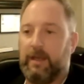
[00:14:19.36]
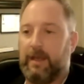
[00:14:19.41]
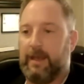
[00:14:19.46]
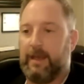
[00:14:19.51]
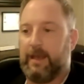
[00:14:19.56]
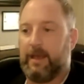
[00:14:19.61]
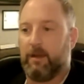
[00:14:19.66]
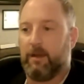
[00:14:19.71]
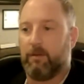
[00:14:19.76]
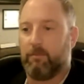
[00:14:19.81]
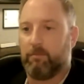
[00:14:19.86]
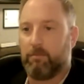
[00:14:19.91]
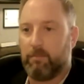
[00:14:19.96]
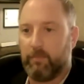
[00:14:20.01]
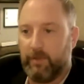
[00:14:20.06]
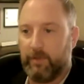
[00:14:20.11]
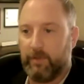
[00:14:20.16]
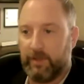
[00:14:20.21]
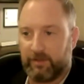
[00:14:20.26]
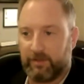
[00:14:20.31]
and
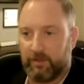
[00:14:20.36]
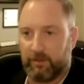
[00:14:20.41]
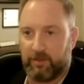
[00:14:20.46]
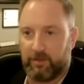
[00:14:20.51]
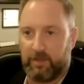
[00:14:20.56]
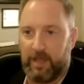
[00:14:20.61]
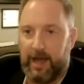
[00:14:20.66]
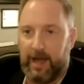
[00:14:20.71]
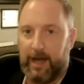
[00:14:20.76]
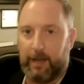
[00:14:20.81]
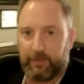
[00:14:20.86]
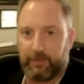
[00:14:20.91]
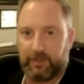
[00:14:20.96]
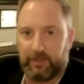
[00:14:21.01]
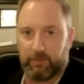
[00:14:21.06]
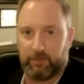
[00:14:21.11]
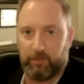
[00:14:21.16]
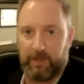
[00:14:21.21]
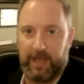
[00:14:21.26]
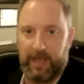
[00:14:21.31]
this is the
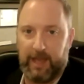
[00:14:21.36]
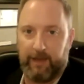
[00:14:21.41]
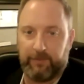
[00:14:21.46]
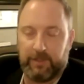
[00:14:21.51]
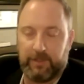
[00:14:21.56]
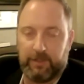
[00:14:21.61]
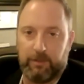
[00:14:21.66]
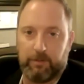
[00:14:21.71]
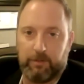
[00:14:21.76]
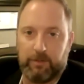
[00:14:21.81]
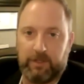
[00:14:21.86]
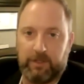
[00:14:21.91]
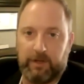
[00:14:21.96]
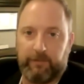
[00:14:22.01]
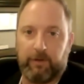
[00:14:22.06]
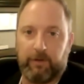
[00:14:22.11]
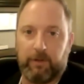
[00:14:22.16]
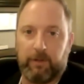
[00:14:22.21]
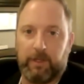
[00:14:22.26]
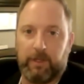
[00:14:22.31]
options we have to do it
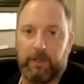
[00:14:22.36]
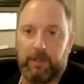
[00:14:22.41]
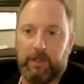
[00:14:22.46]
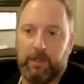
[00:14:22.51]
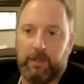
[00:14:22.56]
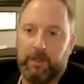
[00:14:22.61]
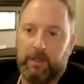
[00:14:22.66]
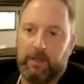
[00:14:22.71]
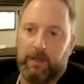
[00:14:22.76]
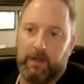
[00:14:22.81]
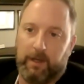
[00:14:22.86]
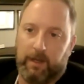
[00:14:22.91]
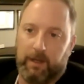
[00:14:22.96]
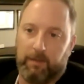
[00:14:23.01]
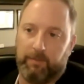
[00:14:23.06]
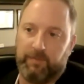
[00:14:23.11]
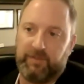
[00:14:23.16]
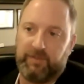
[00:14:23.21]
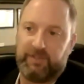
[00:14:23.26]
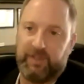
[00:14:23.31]
differently.
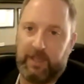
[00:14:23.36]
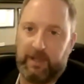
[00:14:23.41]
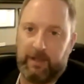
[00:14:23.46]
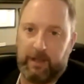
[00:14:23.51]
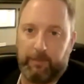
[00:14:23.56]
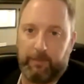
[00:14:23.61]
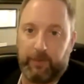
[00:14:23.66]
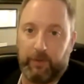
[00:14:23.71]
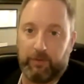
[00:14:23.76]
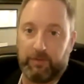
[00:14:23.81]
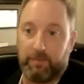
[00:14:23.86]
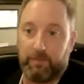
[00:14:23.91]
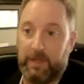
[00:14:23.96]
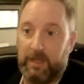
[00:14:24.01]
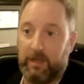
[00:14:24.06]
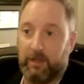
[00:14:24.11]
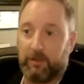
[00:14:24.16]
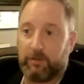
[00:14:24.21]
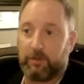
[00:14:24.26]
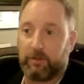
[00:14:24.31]
Setting up those
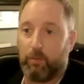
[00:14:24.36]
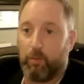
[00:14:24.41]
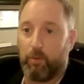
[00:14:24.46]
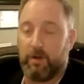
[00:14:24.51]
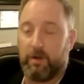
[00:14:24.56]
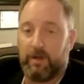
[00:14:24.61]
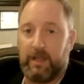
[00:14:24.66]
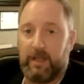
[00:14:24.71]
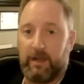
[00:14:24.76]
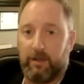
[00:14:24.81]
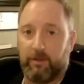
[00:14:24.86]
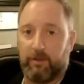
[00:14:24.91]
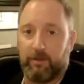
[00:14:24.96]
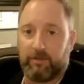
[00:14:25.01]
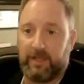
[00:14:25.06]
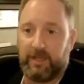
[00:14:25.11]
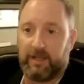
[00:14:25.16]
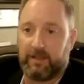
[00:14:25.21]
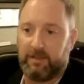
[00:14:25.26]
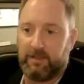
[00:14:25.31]
meetings, coordinating
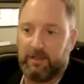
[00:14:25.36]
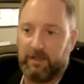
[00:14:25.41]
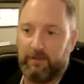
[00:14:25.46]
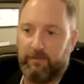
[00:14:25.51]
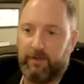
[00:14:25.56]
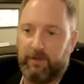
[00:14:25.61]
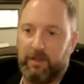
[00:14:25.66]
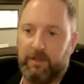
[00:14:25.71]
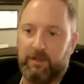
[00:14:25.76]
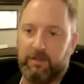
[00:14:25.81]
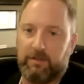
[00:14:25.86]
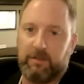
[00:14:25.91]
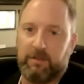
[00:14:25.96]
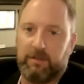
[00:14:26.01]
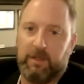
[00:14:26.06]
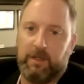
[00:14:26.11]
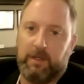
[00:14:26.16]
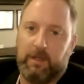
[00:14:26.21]
those activities,